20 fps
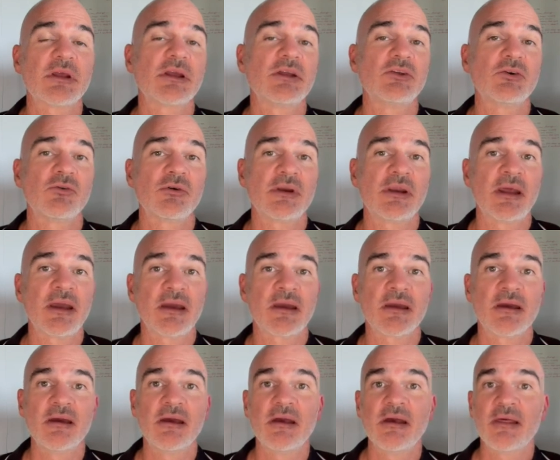in your neck
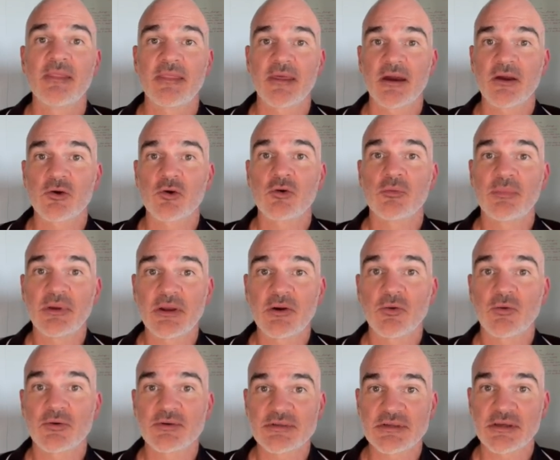that could be
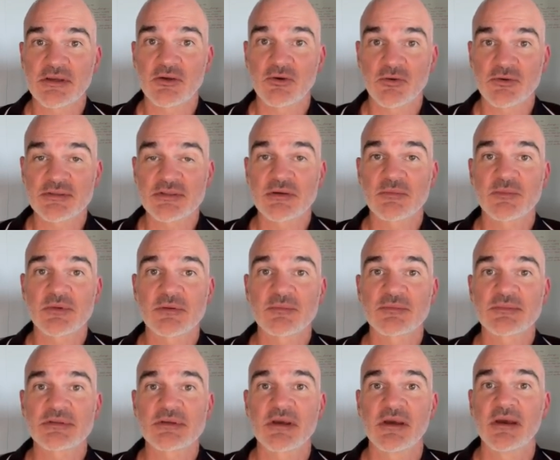causing your
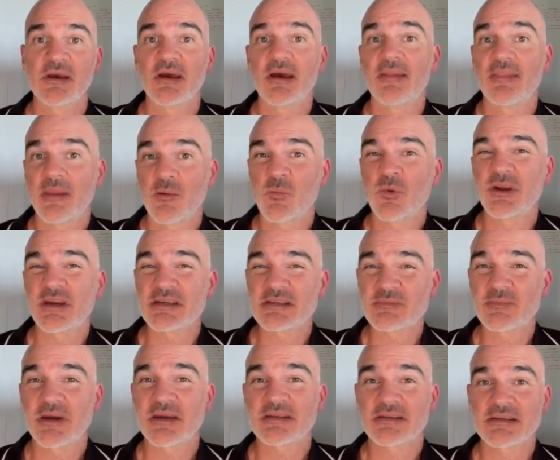symptoms, and then we
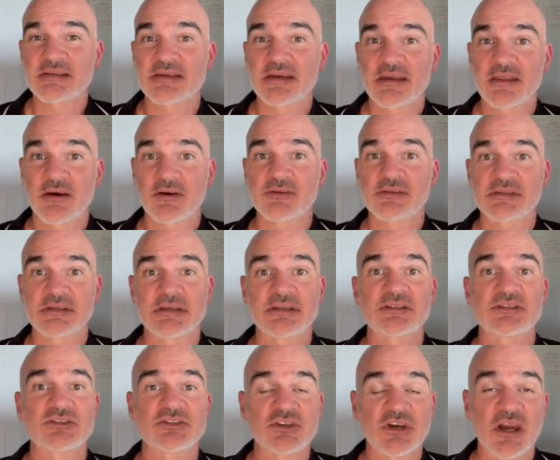expect to see those
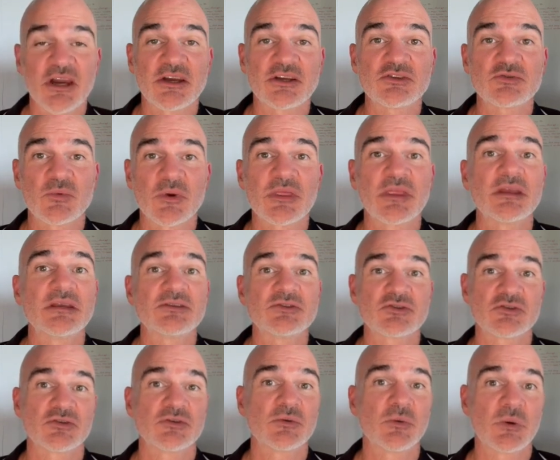things change within
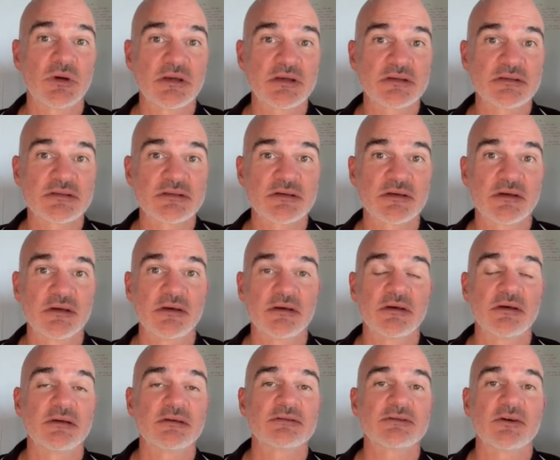2 weeks.
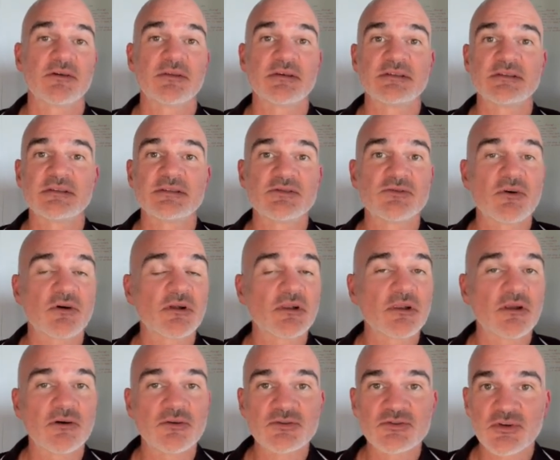So this is not a
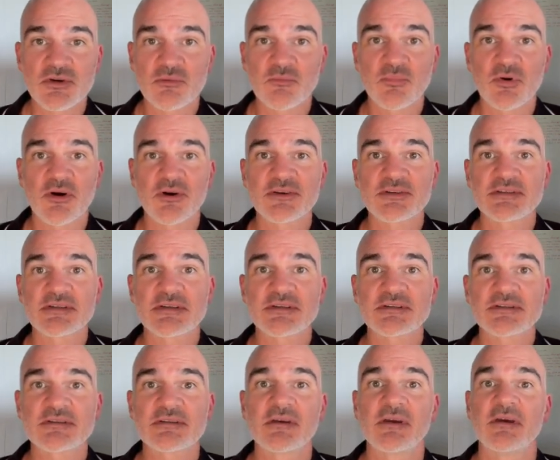long-term
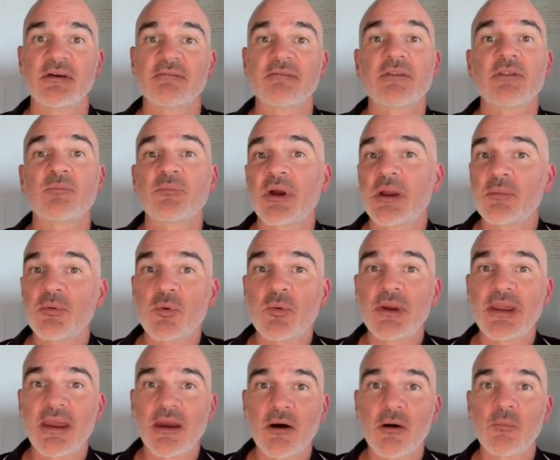process. For the people
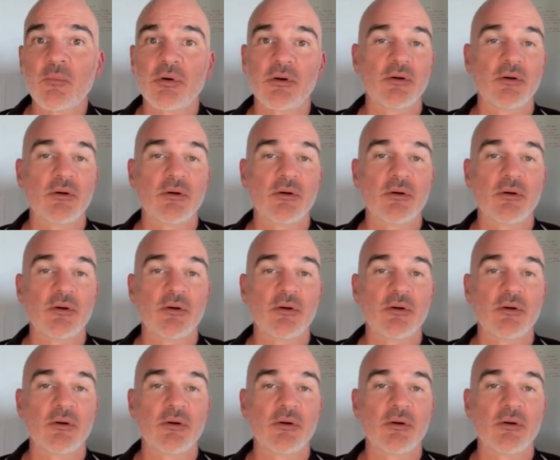we help